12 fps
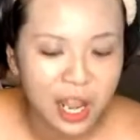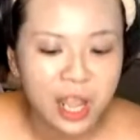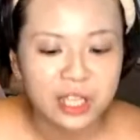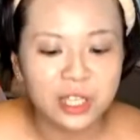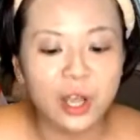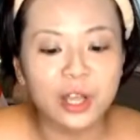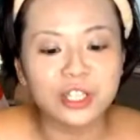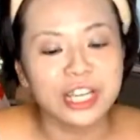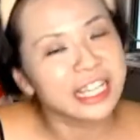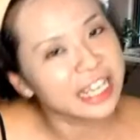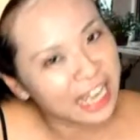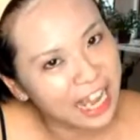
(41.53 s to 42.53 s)
So just
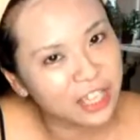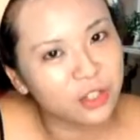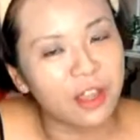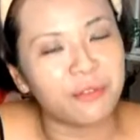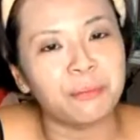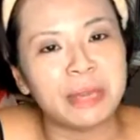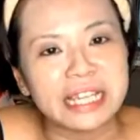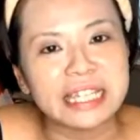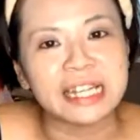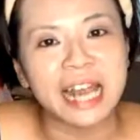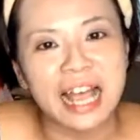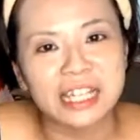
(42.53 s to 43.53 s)
in case you have missed
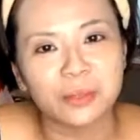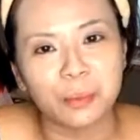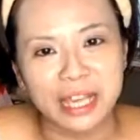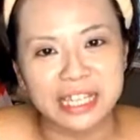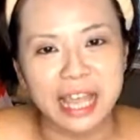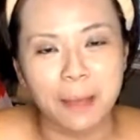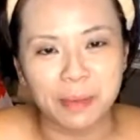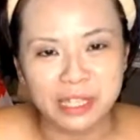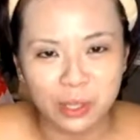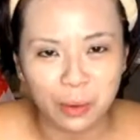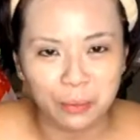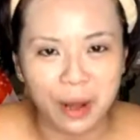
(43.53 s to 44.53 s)
last week's
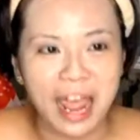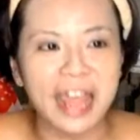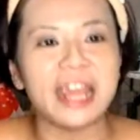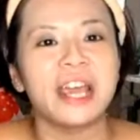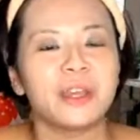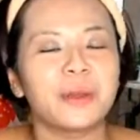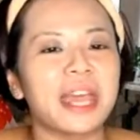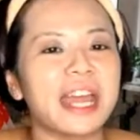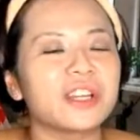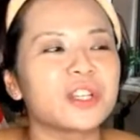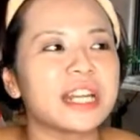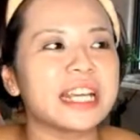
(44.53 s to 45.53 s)
episode, right, you can
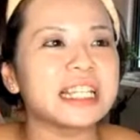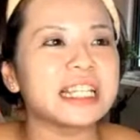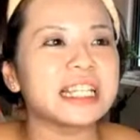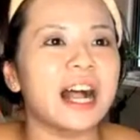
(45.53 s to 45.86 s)
actually